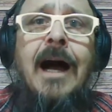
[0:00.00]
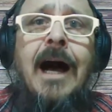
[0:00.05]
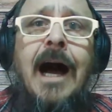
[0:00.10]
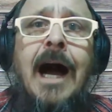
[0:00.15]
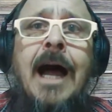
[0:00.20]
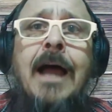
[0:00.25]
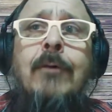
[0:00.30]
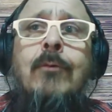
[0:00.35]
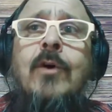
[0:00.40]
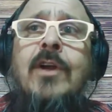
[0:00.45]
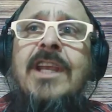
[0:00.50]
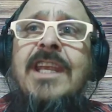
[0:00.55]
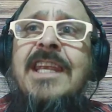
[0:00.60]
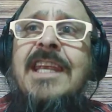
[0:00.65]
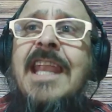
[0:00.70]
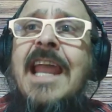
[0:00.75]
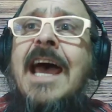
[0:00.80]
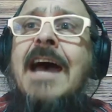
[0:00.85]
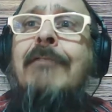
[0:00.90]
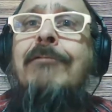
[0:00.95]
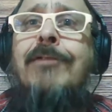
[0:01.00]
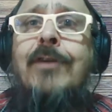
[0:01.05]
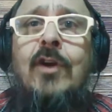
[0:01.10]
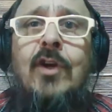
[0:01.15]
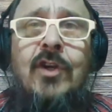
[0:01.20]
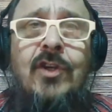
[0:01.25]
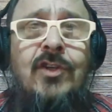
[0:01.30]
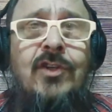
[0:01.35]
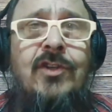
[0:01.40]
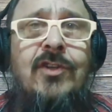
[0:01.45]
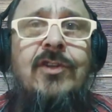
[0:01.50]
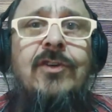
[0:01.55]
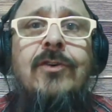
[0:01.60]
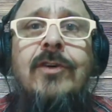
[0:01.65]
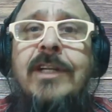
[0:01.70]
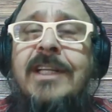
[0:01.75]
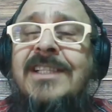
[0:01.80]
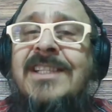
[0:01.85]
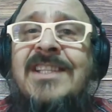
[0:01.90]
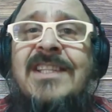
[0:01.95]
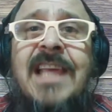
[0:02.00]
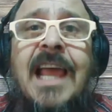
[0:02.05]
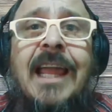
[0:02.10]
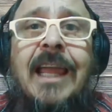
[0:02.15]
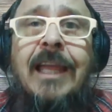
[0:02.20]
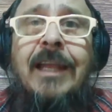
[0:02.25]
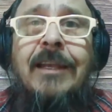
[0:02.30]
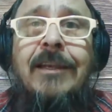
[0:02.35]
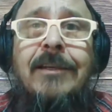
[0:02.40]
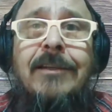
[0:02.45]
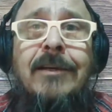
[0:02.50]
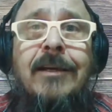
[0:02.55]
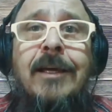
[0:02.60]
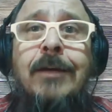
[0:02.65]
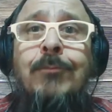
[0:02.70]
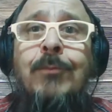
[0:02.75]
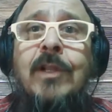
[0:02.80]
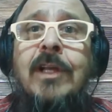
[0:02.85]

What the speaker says: I would never do it a second time,